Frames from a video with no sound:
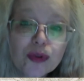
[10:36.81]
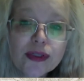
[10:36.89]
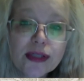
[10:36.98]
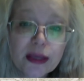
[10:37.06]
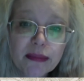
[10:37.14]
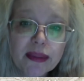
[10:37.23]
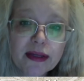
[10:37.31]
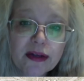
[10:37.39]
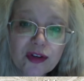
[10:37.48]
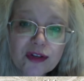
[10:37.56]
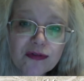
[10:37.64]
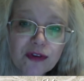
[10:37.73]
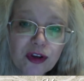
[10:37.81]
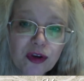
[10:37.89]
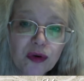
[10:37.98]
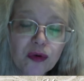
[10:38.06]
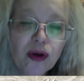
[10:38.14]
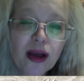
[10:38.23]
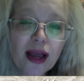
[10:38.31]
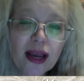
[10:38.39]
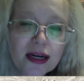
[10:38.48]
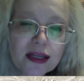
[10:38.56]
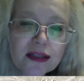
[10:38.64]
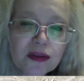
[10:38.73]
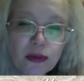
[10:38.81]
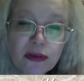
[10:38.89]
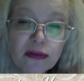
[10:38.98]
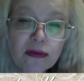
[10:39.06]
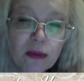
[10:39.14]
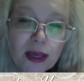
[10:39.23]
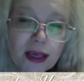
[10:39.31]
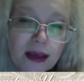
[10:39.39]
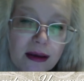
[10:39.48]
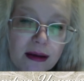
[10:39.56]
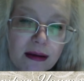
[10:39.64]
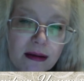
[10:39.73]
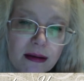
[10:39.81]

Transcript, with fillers: something just for you at least once a week.